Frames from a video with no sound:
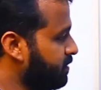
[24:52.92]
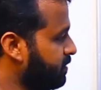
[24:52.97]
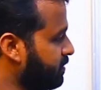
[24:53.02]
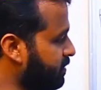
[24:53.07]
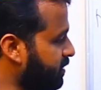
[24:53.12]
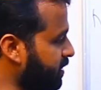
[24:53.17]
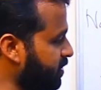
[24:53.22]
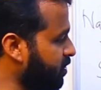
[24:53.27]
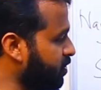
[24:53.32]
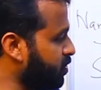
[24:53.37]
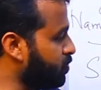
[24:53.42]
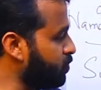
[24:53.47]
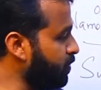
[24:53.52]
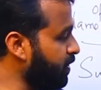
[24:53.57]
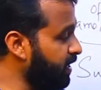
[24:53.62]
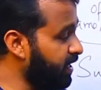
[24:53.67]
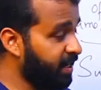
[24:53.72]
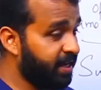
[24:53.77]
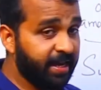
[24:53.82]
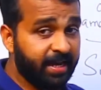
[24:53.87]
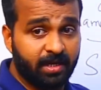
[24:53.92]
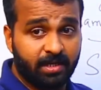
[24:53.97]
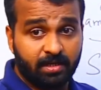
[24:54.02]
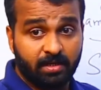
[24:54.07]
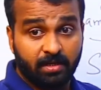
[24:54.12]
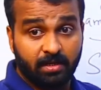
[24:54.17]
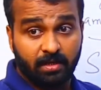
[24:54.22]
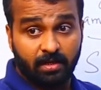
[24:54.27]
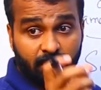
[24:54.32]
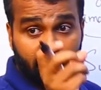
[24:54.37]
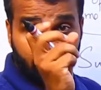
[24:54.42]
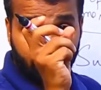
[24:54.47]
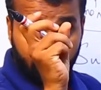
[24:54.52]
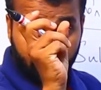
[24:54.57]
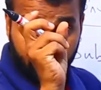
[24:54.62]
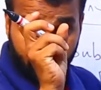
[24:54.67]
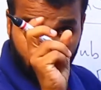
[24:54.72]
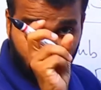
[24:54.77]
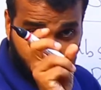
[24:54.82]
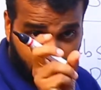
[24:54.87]
These two indicate
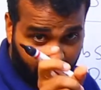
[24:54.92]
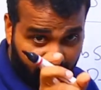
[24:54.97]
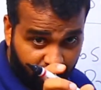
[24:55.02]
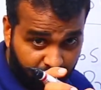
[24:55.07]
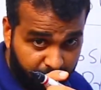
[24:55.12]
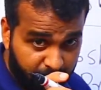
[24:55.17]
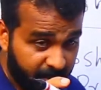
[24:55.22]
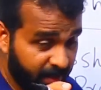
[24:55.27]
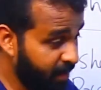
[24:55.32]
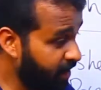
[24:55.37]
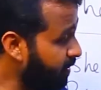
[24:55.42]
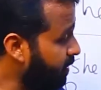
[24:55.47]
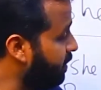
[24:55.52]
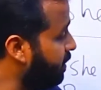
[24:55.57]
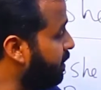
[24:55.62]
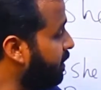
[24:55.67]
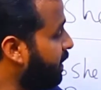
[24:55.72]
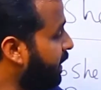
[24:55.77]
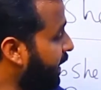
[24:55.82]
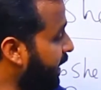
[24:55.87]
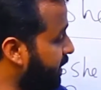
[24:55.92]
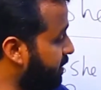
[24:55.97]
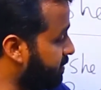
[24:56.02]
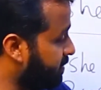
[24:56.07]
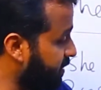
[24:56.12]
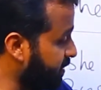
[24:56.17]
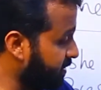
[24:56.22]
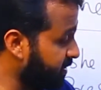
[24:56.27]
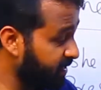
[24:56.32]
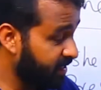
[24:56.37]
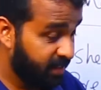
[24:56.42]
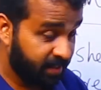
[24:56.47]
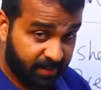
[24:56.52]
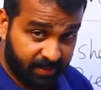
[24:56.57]
shell number and this